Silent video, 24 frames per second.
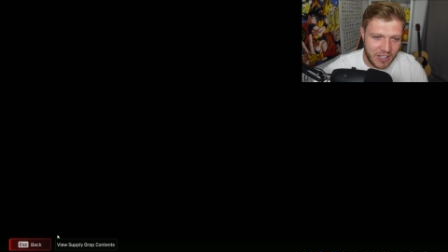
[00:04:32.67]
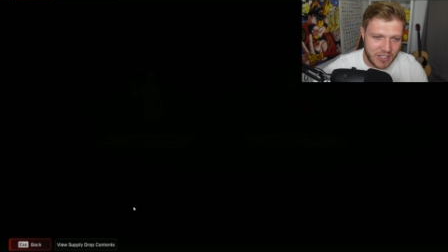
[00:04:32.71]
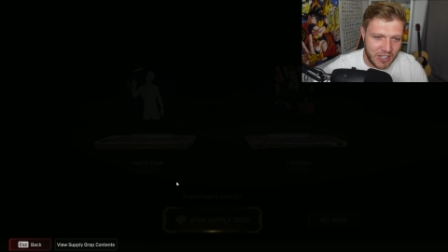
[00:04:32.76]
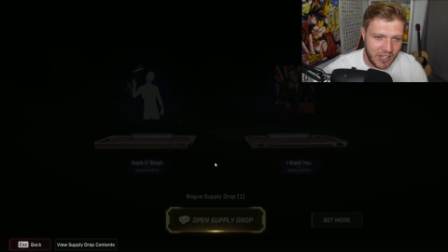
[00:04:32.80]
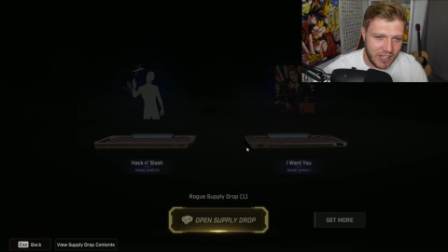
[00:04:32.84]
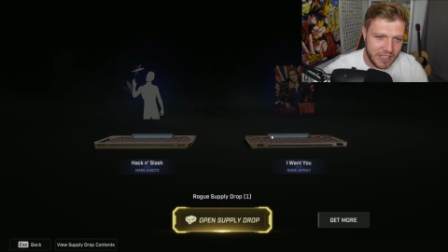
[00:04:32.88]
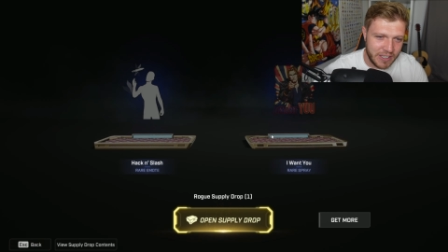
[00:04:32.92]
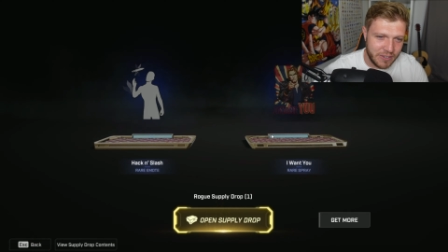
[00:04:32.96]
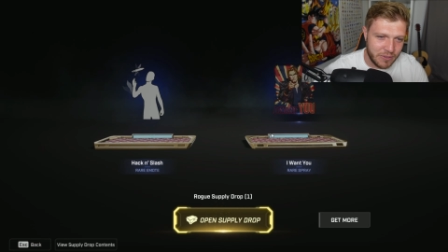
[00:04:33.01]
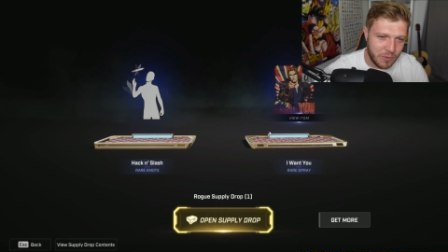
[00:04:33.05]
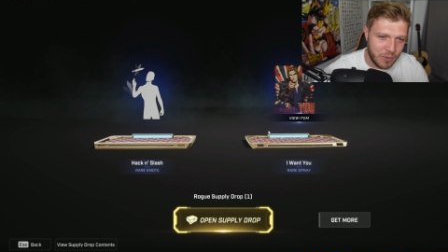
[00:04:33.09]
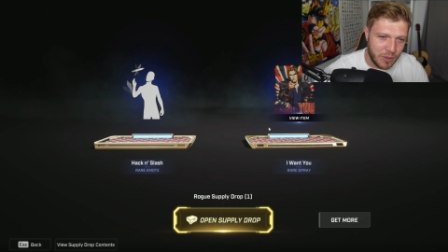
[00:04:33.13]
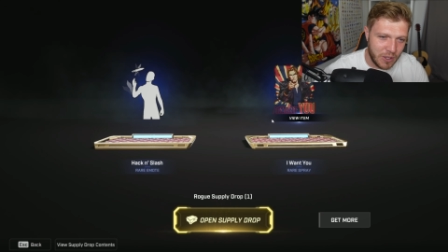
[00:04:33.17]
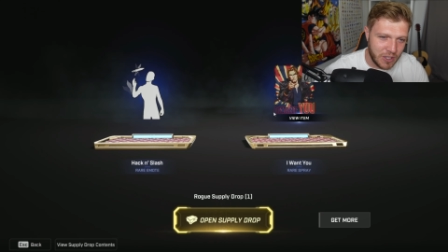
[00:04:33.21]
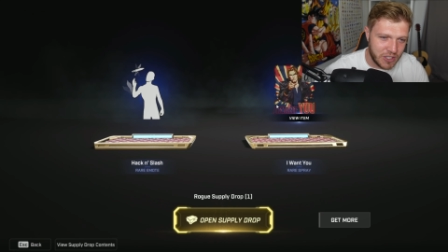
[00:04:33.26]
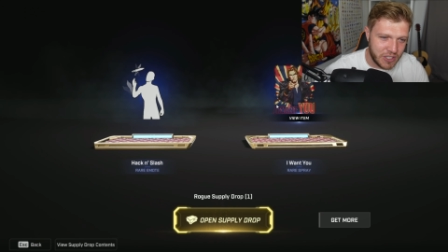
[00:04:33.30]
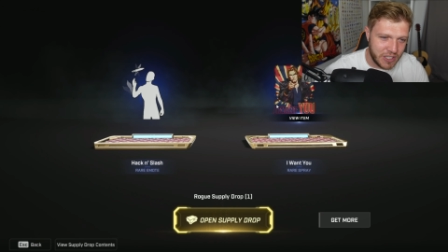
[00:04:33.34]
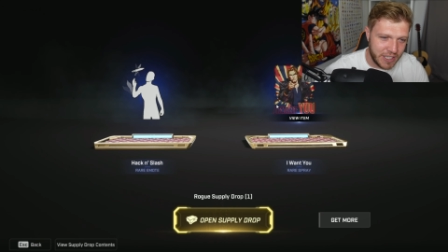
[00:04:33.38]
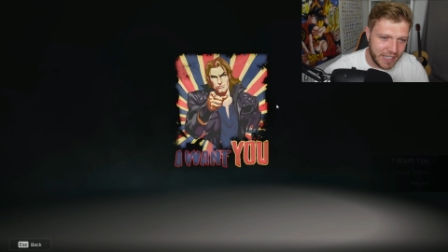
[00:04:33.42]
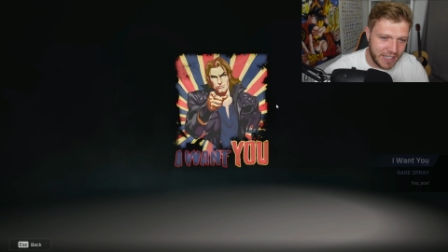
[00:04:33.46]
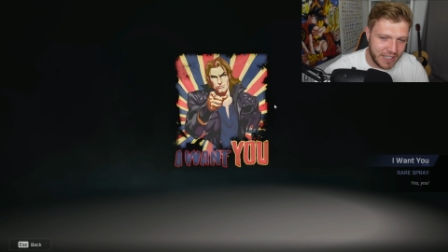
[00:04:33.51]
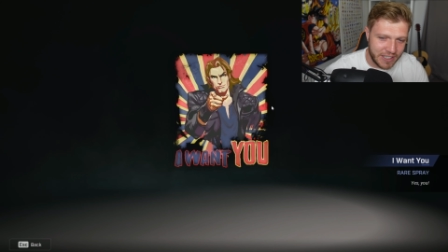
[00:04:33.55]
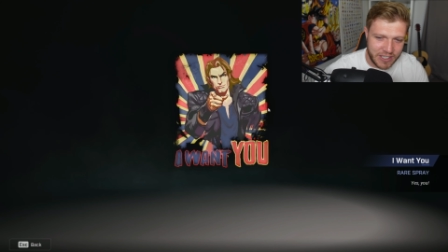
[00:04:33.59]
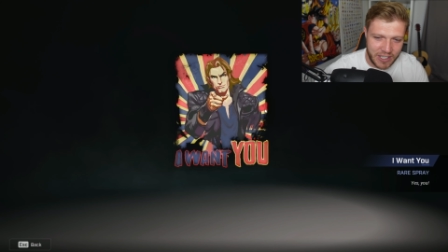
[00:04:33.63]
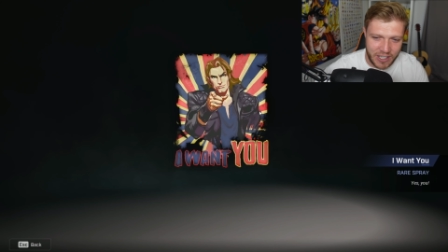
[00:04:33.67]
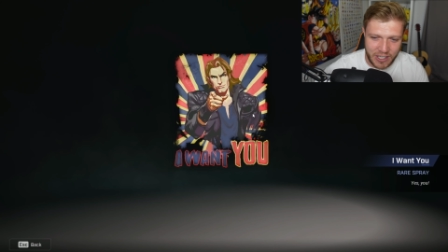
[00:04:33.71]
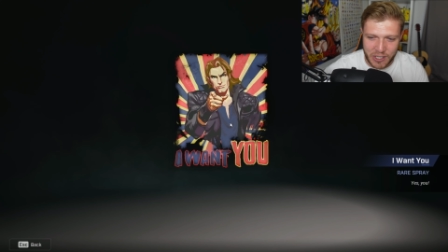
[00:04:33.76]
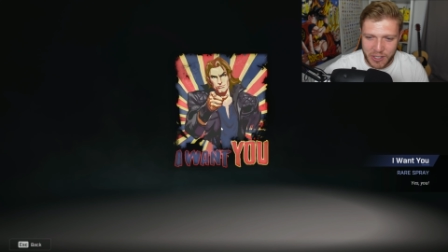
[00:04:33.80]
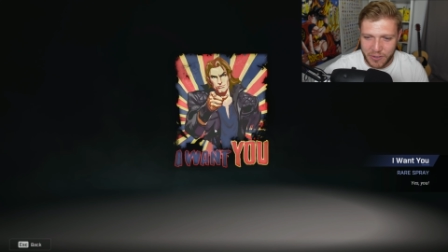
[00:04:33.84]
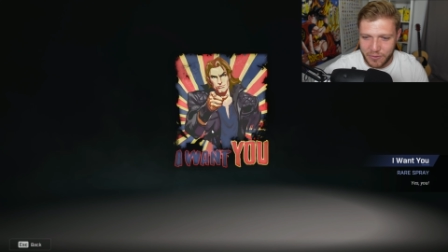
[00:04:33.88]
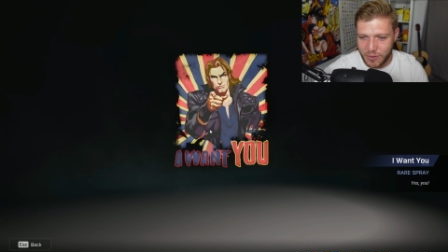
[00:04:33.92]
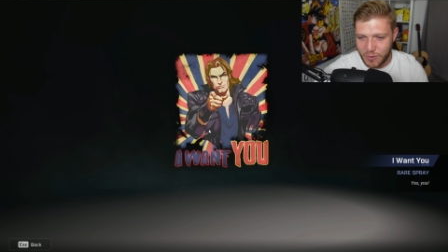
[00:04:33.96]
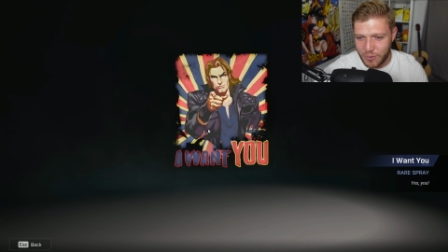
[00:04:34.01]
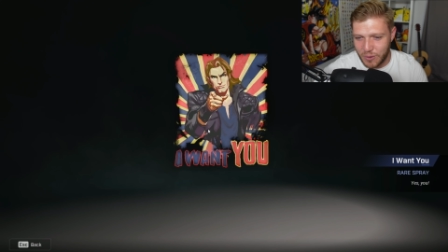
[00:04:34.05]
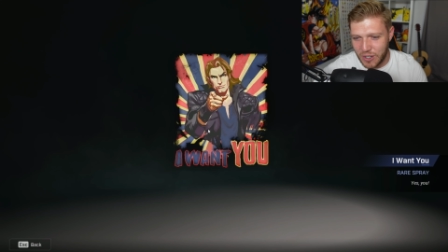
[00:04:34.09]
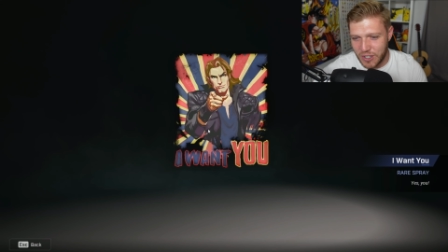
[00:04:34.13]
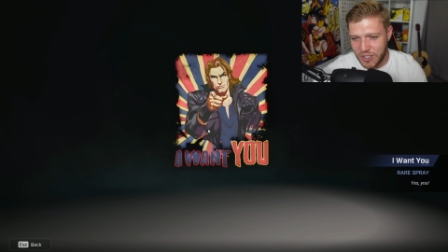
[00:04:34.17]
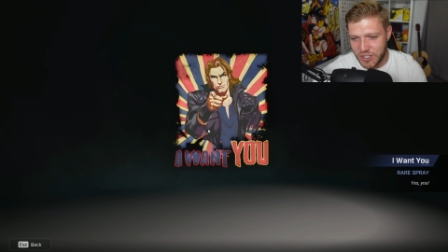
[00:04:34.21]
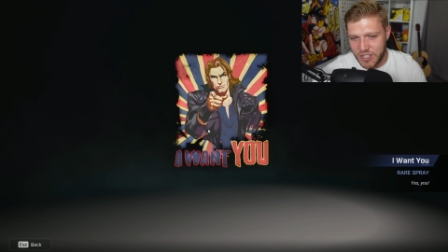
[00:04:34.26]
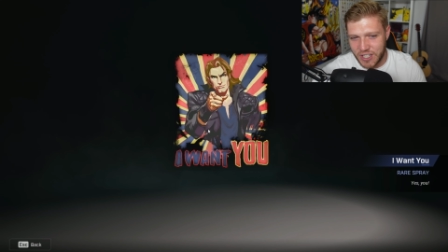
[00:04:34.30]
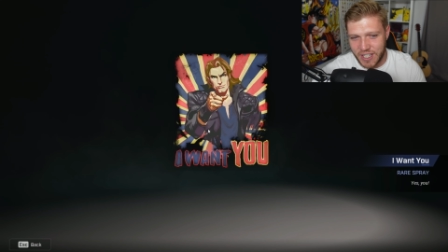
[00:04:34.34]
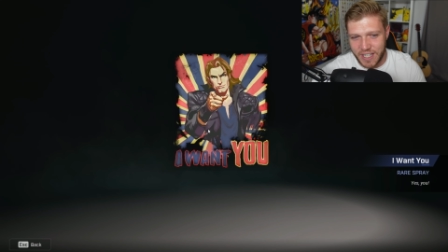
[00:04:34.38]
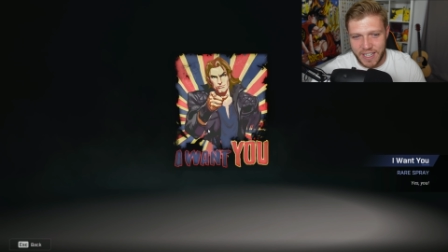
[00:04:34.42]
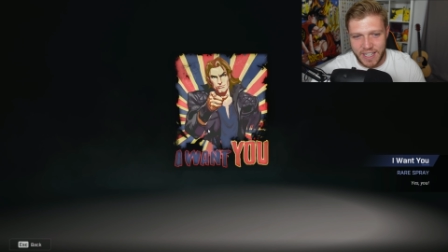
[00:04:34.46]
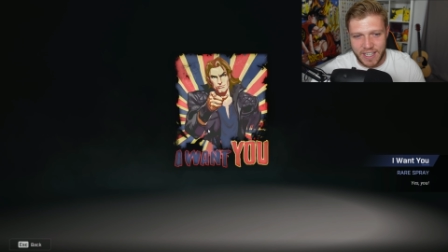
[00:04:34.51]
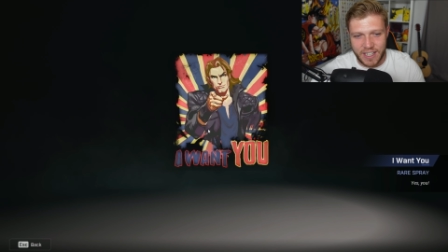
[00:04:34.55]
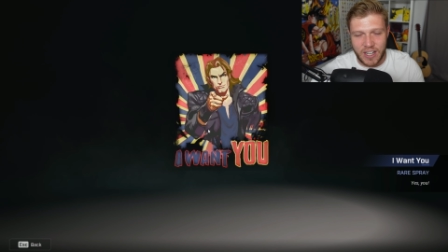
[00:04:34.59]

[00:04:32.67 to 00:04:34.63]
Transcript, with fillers: I can't even watch it. I can't even watch it.